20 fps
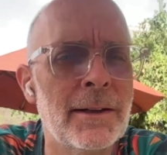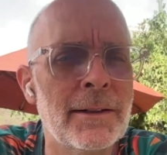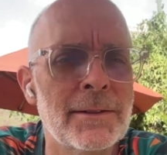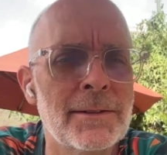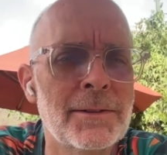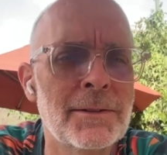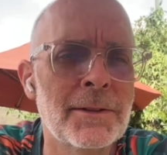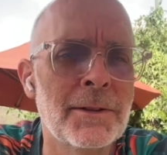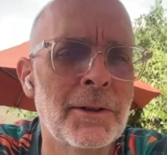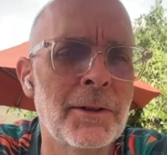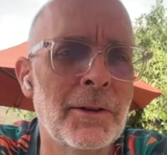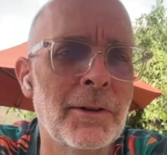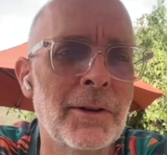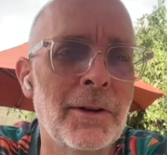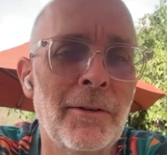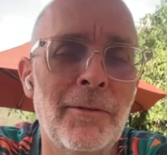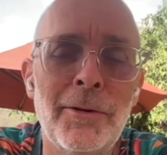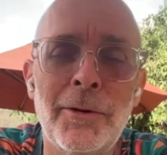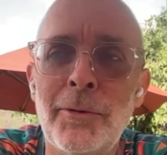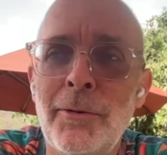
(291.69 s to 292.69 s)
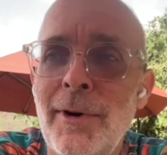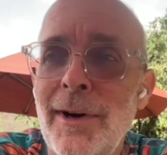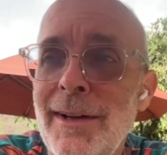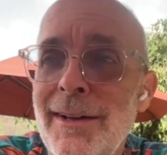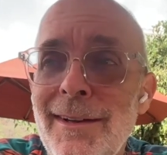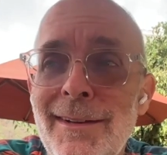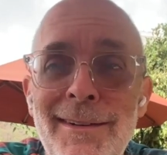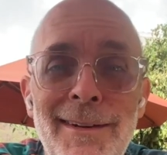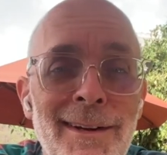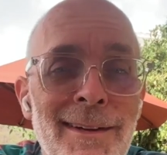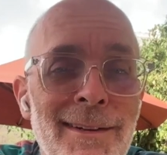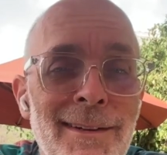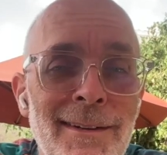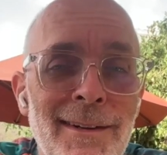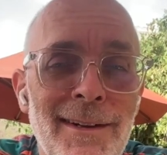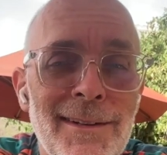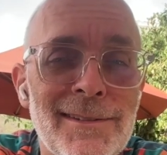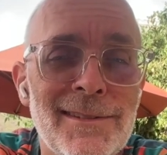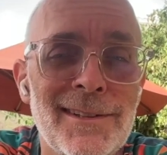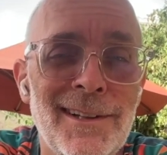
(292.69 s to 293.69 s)
So if you want to take a
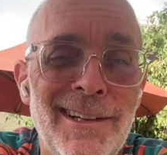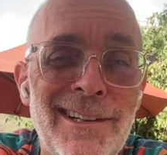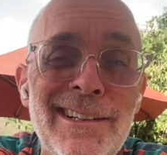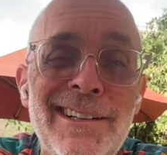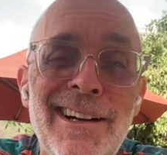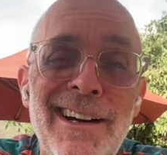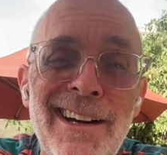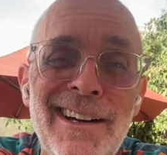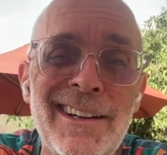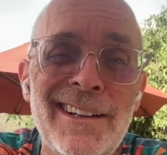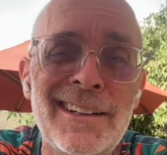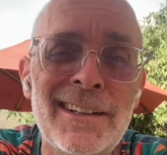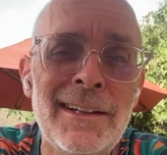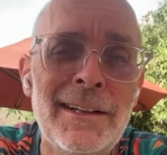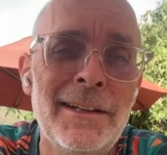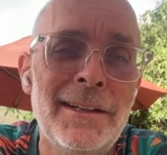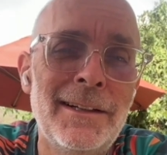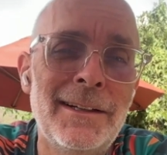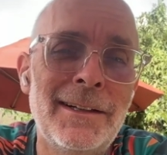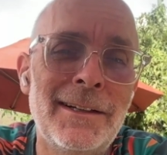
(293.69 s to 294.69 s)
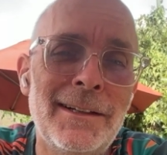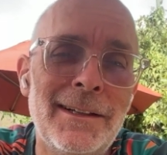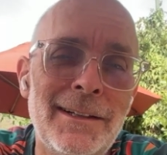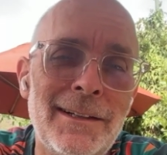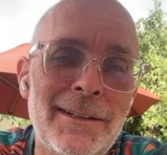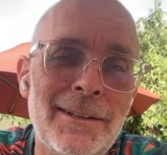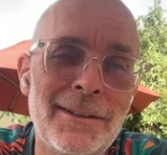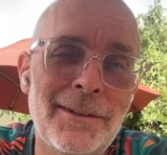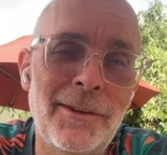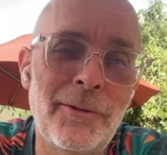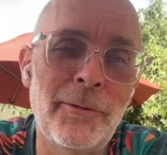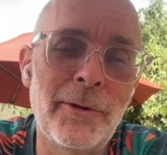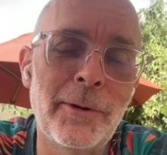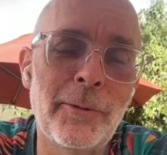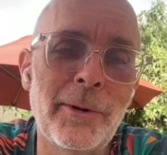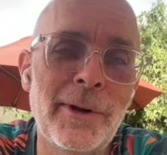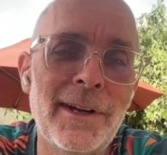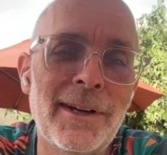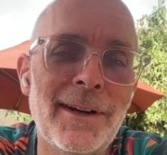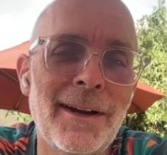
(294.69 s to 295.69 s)
nice long hike, 3
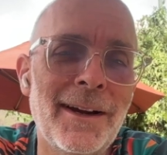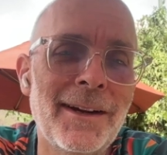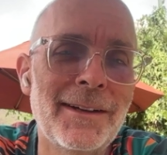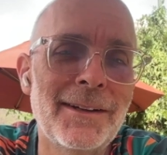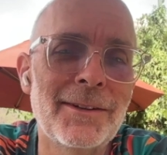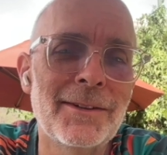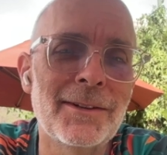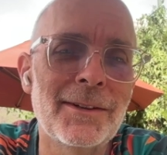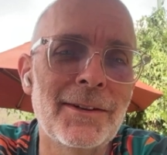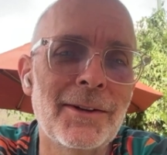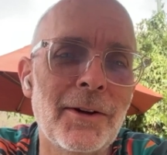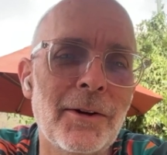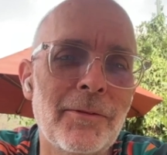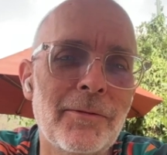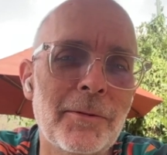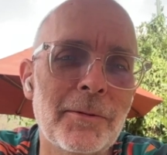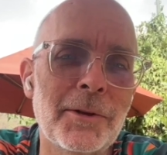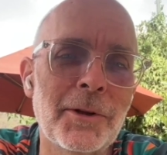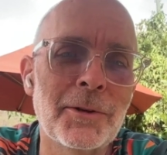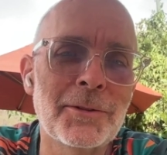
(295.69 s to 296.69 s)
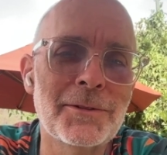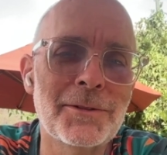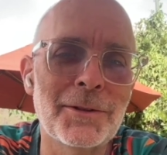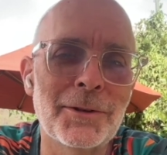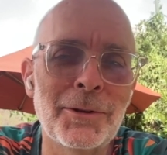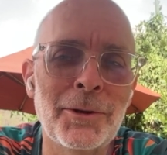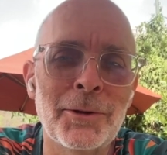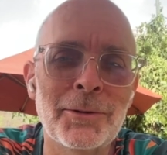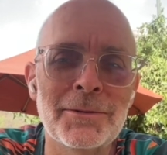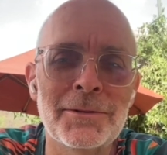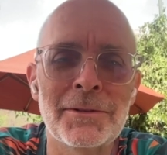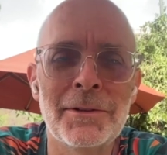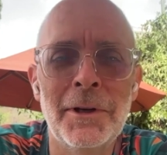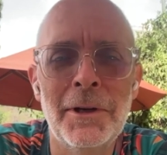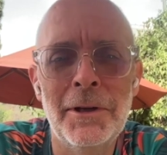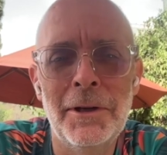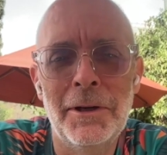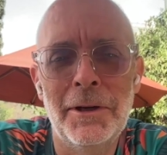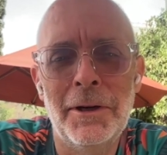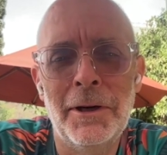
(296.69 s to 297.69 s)
week hike, you can go from coast to coast.
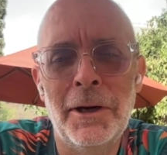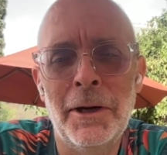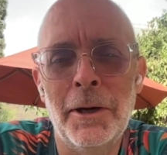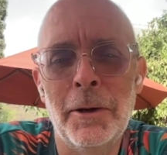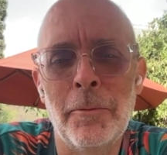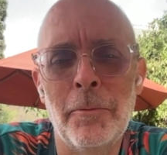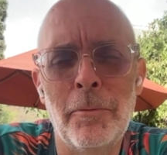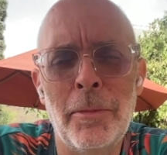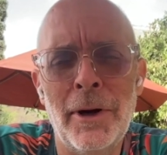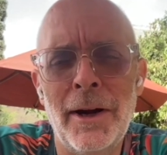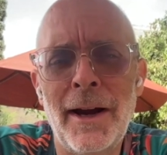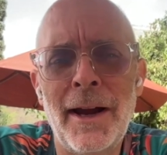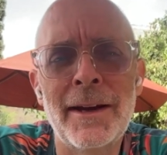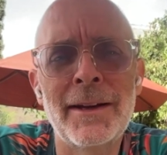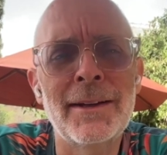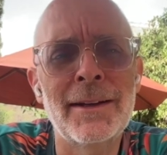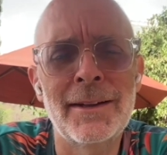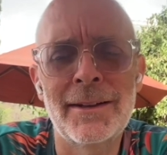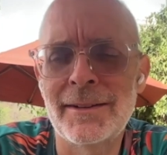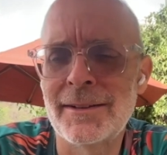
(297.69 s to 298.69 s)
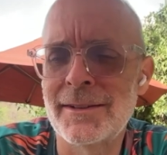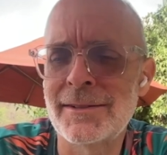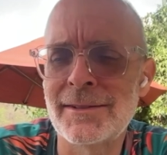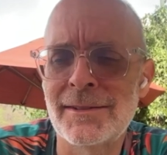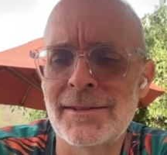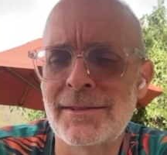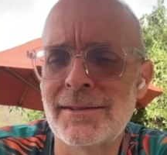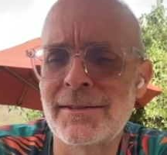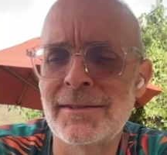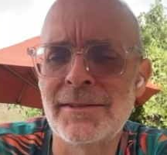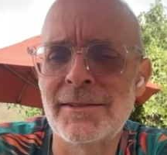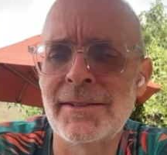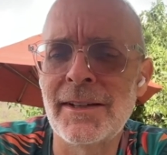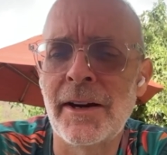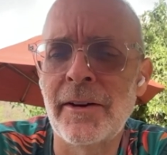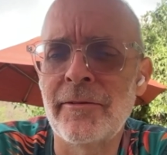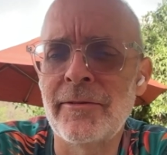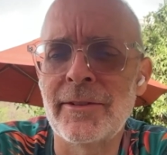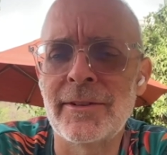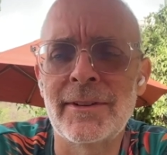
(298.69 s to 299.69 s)
But hiking is
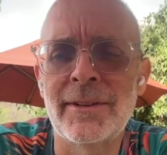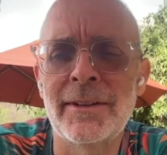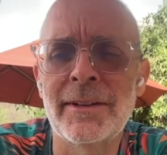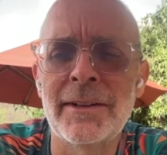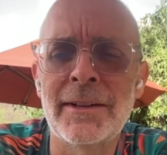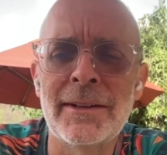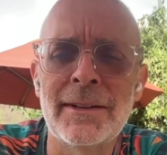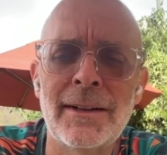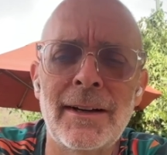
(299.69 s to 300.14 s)
definitely